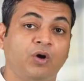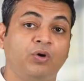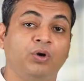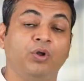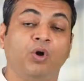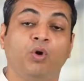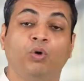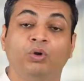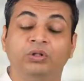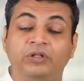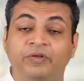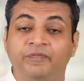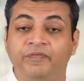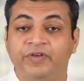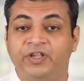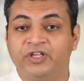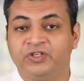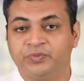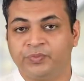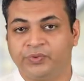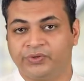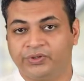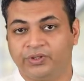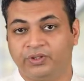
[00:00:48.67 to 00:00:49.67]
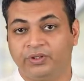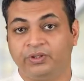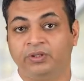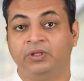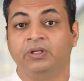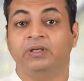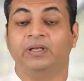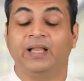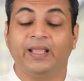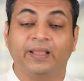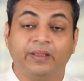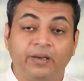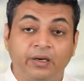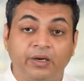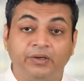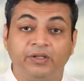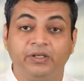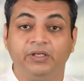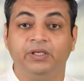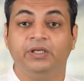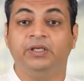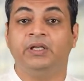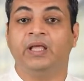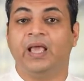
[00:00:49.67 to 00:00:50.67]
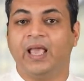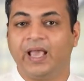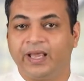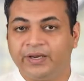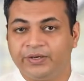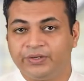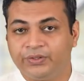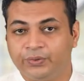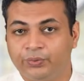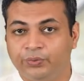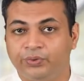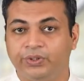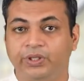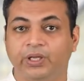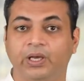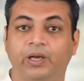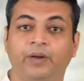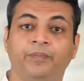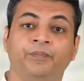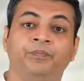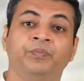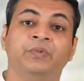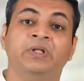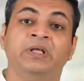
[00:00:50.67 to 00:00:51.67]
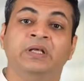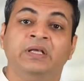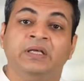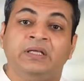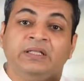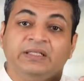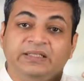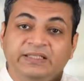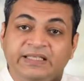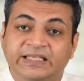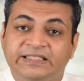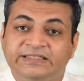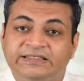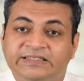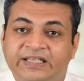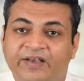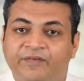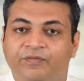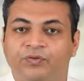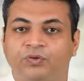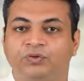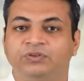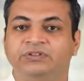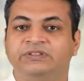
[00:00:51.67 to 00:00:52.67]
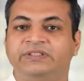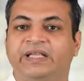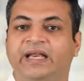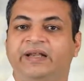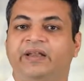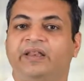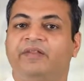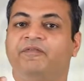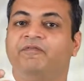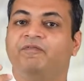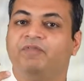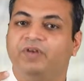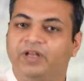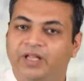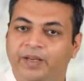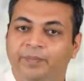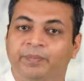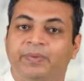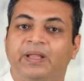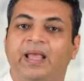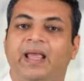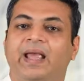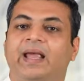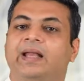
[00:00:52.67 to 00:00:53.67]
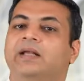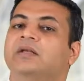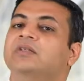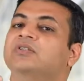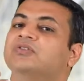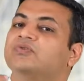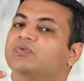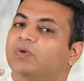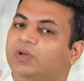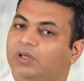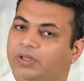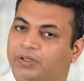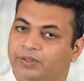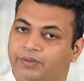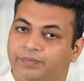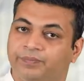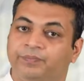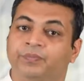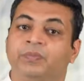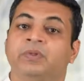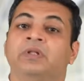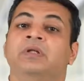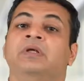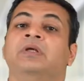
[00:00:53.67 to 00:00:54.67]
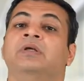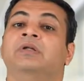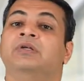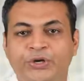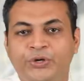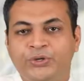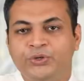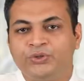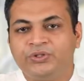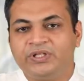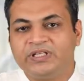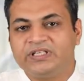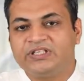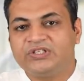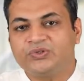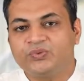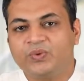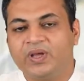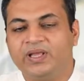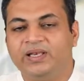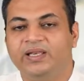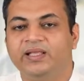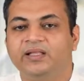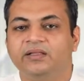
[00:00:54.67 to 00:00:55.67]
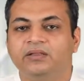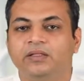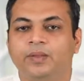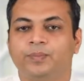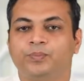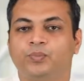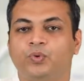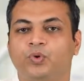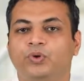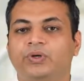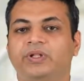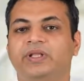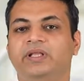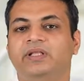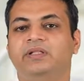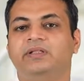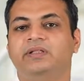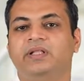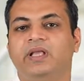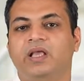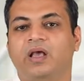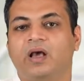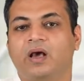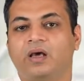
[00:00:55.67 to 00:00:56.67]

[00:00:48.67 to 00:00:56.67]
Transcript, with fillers: out all the base material like creatinine and urea, these nephrons get inflamed and swollen. Due to this swelling, the protein they